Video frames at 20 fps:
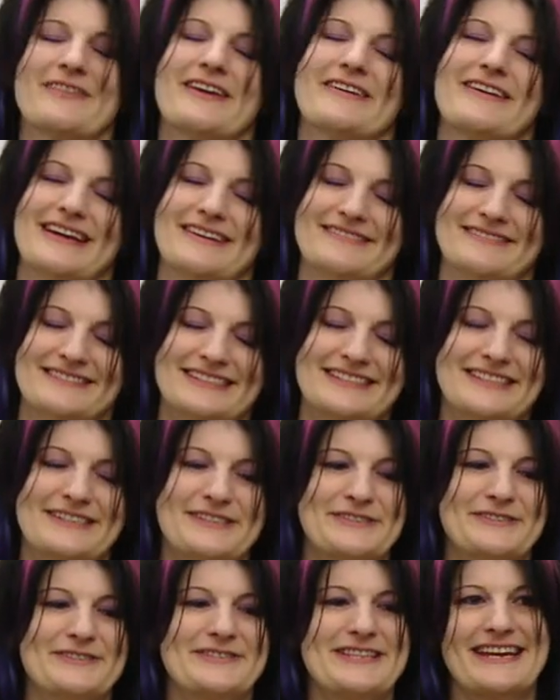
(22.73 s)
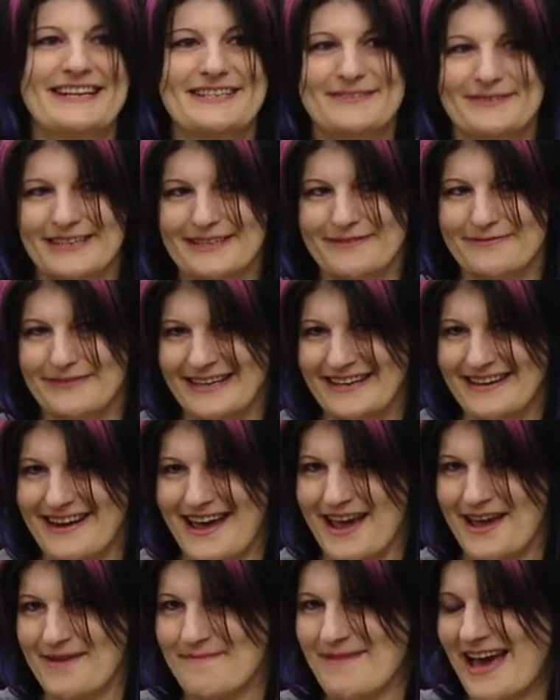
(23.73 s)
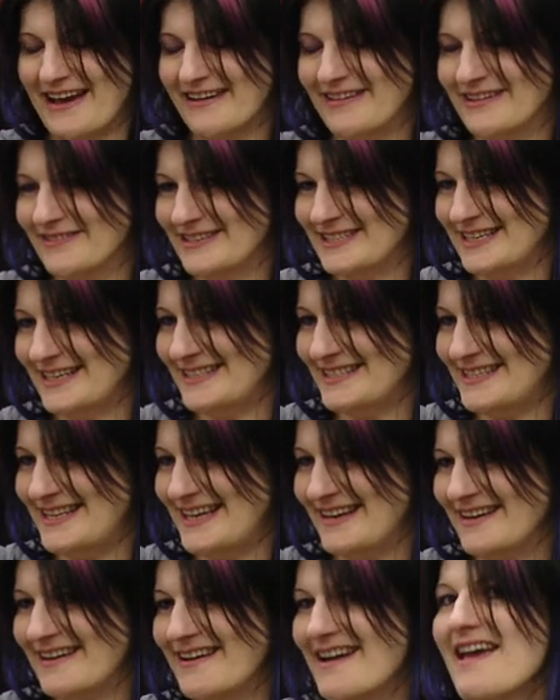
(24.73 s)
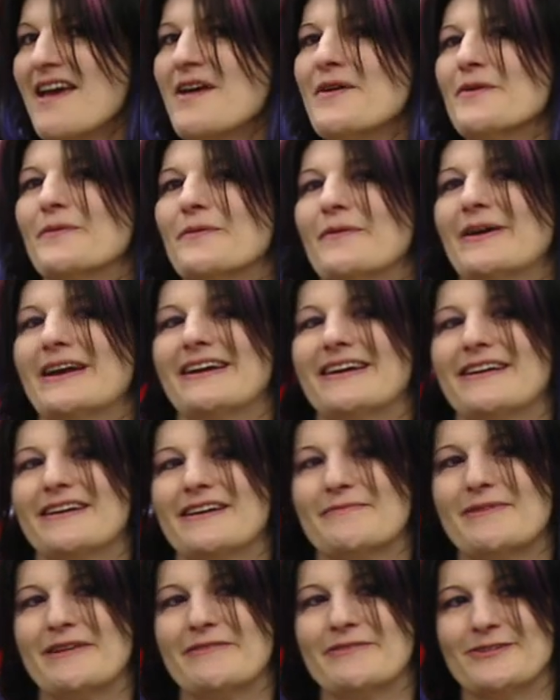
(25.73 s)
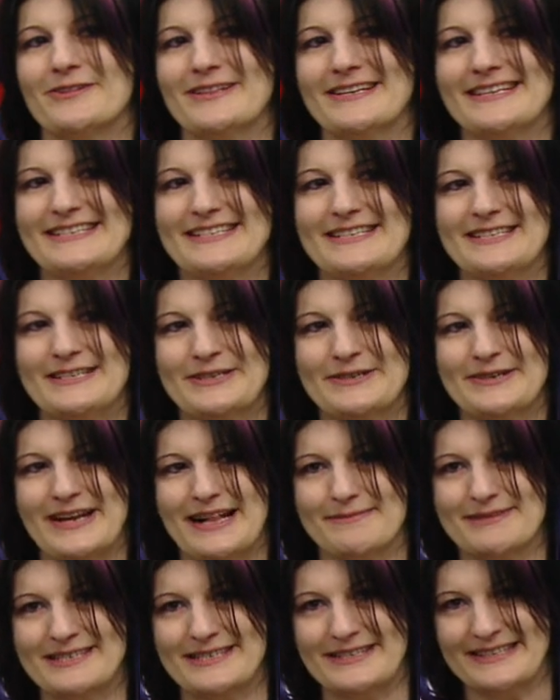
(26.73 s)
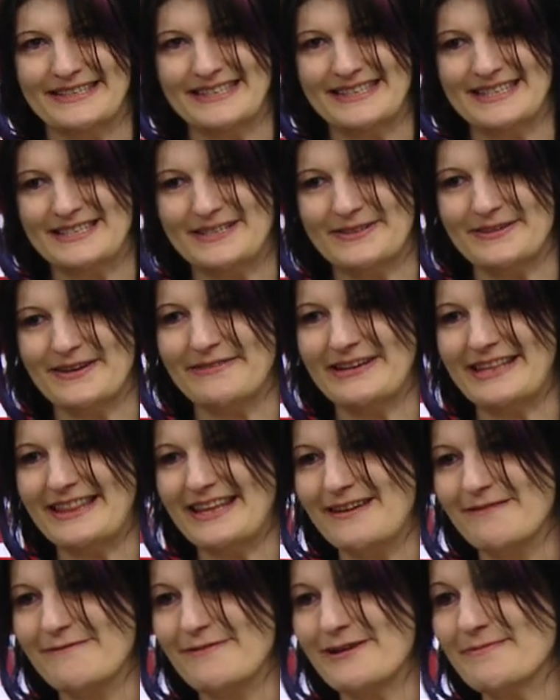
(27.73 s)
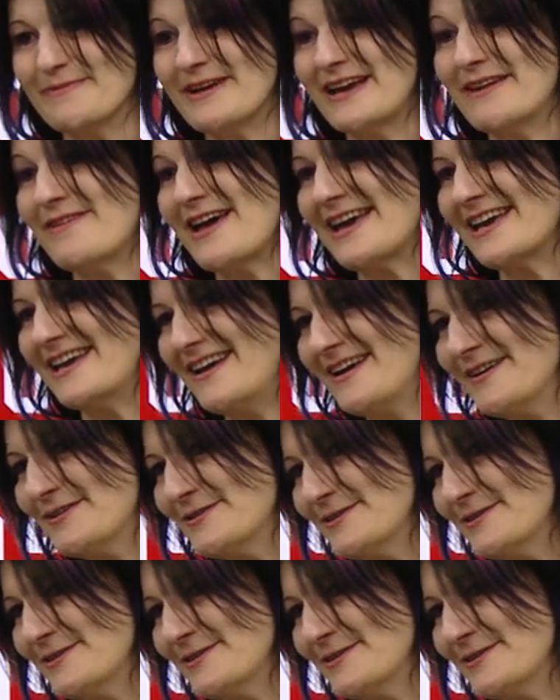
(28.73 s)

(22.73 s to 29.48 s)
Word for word: Okay, so that is Wicked Fun. I'm hacker in residence there, where my role is to help students do everything from kind of hacking on